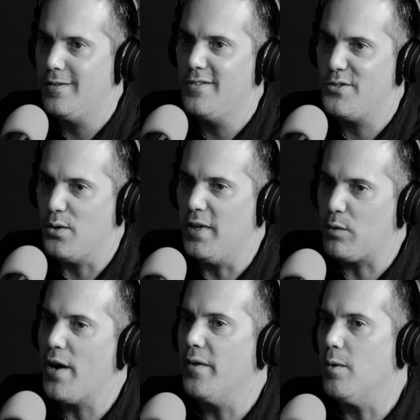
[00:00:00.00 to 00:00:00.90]
So I'm like
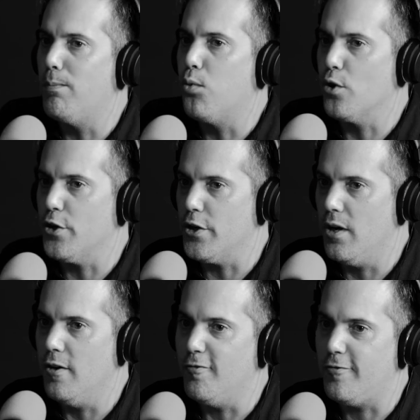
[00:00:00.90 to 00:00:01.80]
right on the border
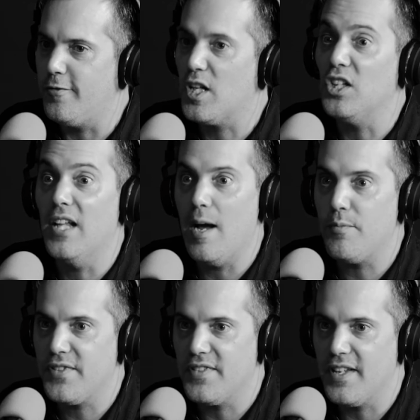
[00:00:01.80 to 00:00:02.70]
of
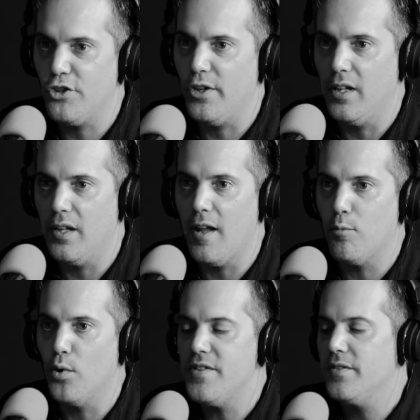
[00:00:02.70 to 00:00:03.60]
collapse, essentially, at a lot of
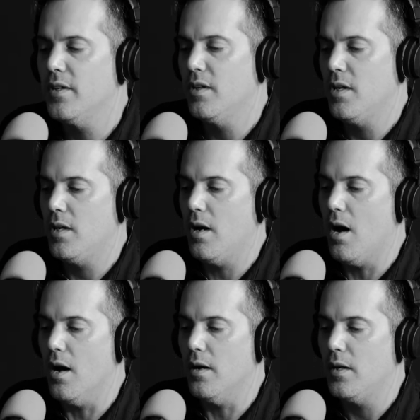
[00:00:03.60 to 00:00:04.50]
points.
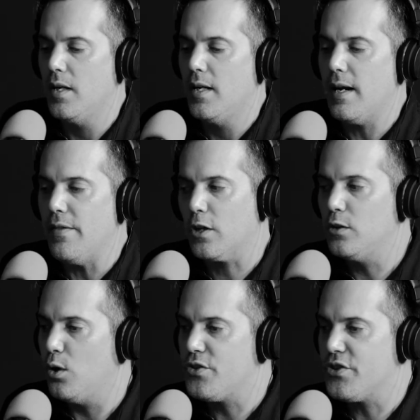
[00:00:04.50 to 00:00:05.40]
And the
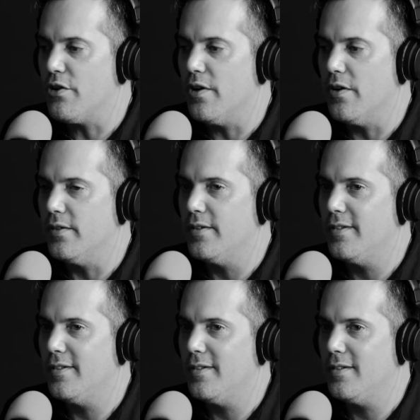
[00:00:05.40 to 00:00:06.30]
closer
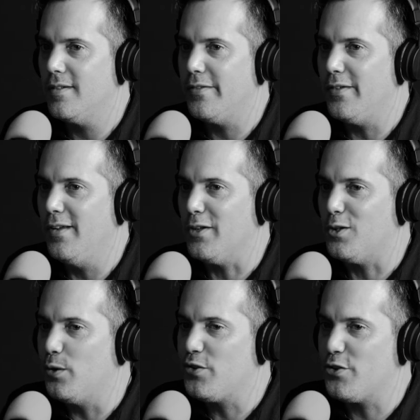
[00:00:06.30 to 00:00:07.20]

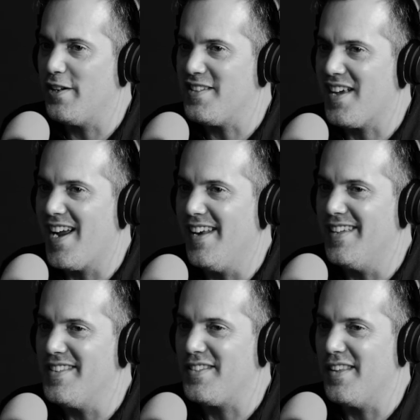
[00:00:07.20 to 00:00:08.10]
a design
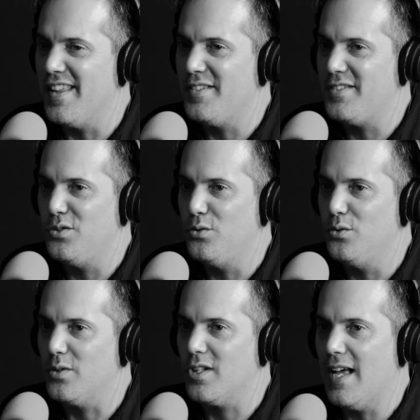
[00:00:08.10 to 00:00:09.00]
is
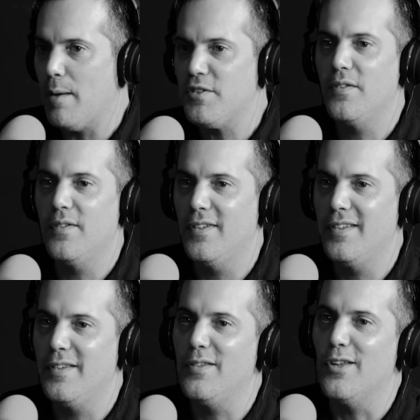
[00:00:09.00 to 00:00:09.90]
to collapse,
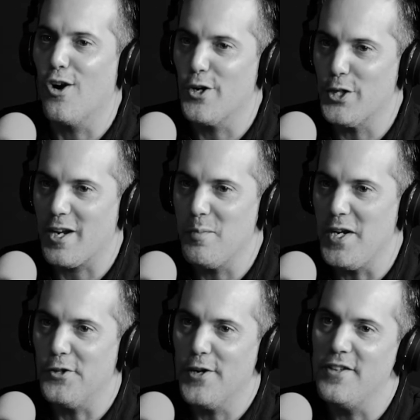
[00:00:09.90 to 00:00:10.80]
the harder it can be to
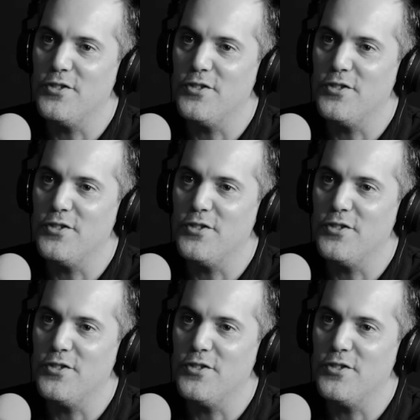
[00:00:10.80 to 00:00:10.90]
create.